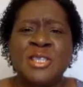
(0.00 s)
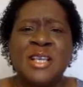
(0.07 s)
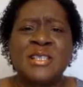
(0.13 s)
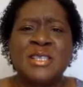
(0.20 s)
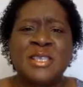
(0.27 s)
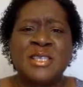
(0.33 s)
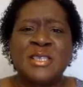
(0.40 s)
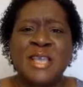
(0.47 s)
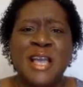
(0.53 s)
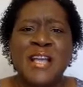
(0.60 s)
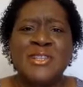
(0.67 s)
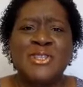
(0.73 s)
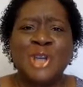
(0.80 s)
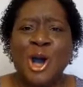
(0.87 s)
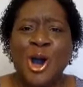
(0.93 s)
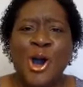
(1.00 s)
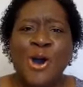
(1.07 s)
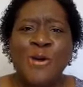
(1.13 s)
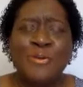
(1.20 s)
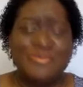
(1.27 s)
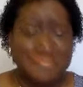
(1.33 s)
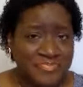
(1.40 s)
us to stand
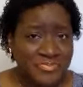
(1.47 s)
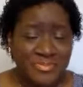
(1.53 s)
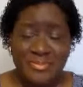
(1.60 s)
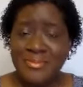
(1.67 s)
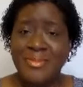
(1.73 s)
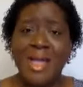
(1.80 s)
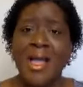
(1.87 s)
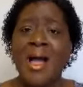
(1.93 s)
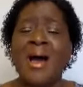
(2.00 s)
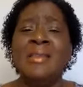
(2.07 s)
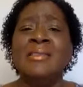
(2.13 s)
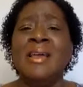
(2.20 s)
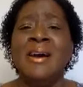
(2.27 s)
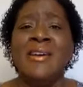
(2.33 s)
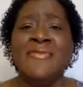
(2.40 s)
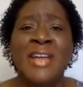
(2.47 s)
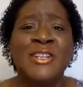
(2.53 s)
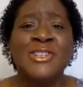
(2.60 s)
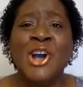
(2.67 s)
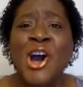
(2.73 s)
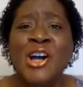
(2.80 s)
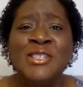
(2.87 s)
tall, a love that
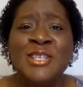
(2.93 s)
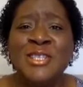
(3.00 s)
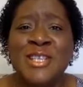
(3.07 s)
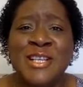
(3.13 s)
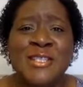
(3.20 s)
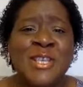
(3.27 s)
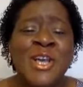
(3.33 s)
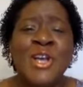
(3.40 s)
causes us